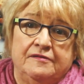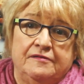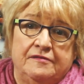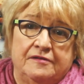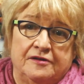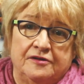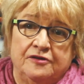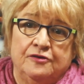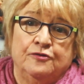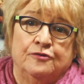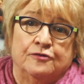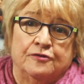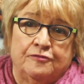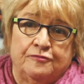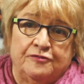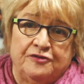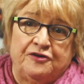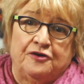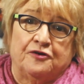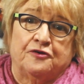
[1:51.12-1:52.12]
on the hook
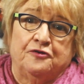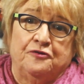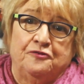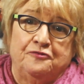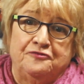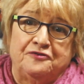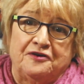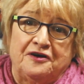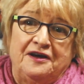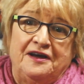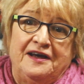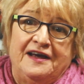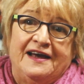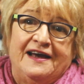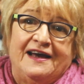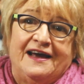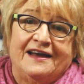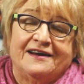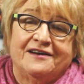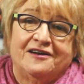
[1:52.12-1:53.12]
with your coat
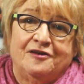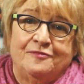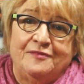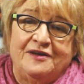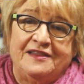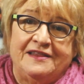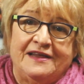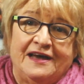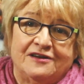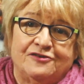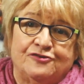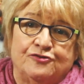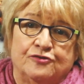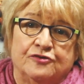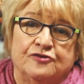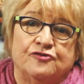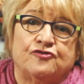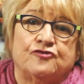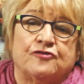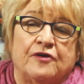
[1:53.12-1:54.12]
and come in that door
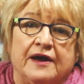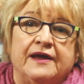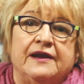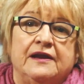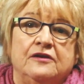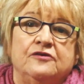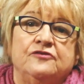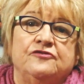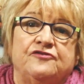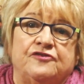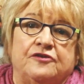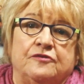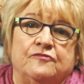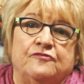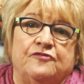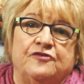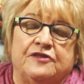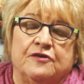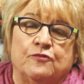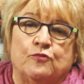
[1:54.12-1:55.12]
and try and lose them
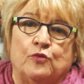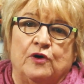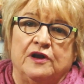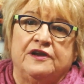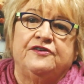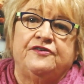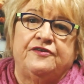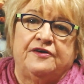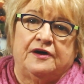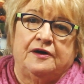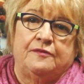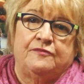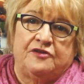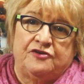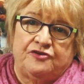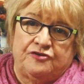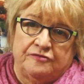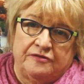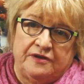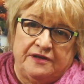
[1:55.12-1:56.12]
for the one time
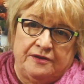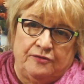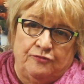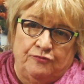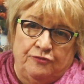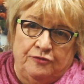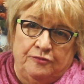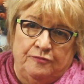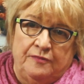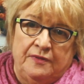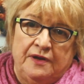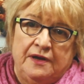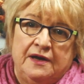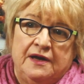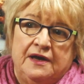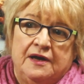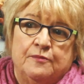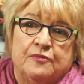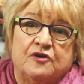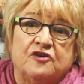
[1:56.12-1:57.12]
that you're in the room,
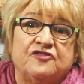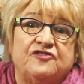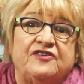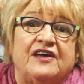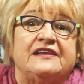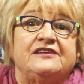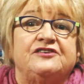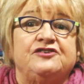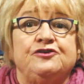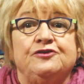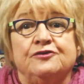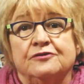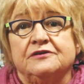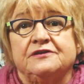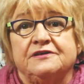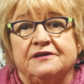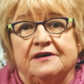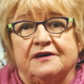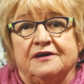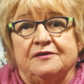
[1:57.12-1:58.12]
because that's your
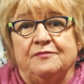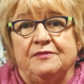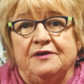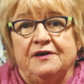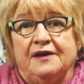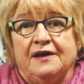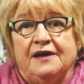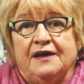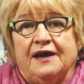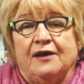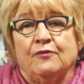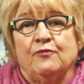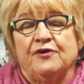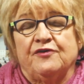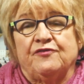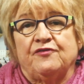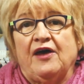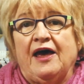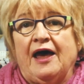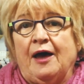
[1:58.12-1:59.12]
time. And
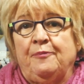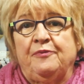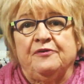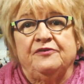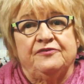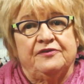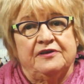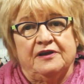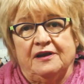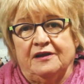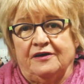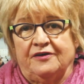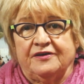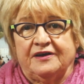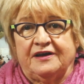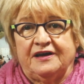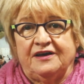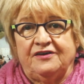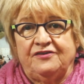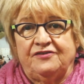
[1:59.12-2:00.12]
what happens in a lot of
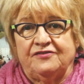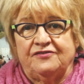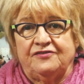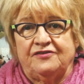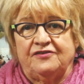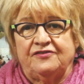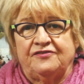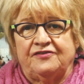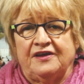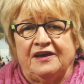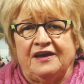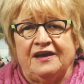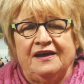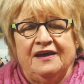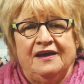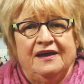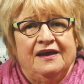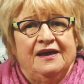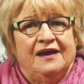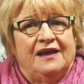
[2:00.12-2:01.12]
cases is they
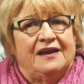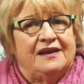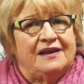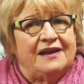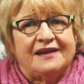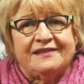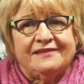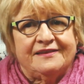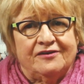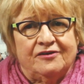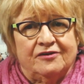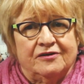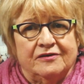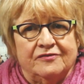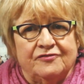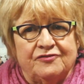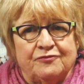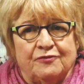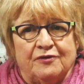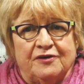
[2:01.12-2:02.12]
let the
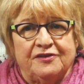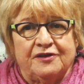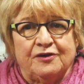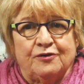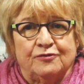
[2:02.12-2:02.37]
nerves run the